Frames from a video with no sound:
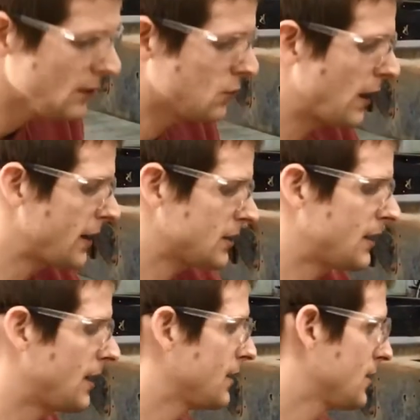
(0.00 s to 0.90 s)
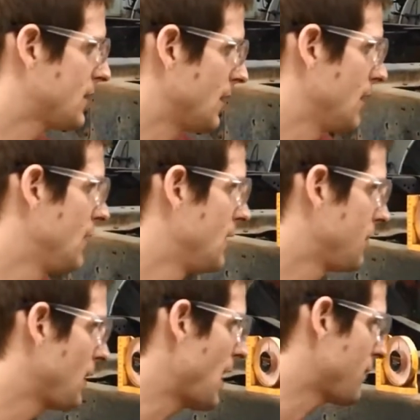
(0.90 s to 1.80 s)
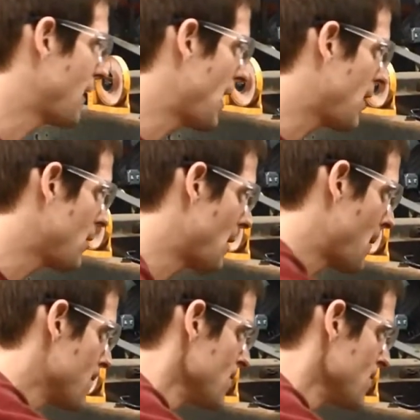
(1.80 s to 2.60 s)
is actually take just a flat file.